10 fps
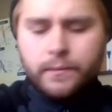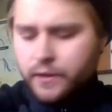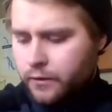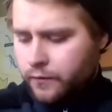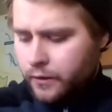
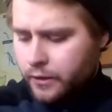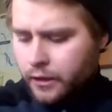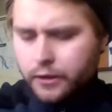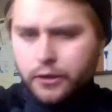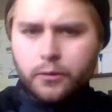So for
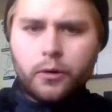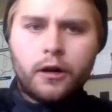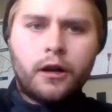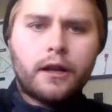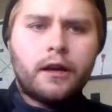Dr.
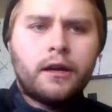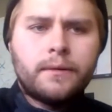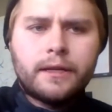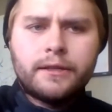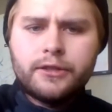Wang,
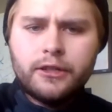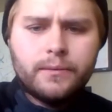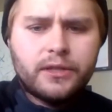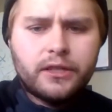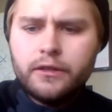in
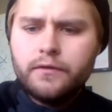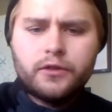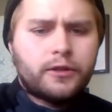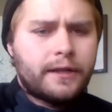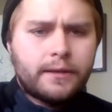terms of
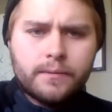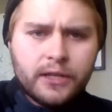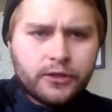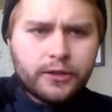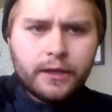
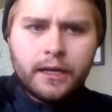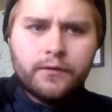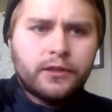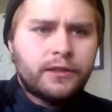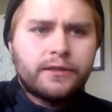transmission
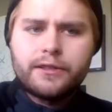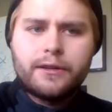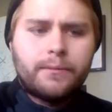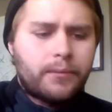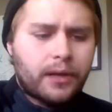levels,
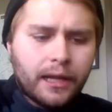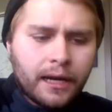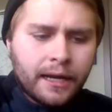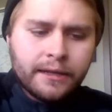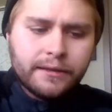
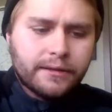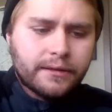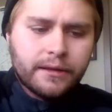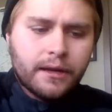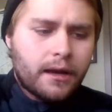
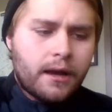compliance,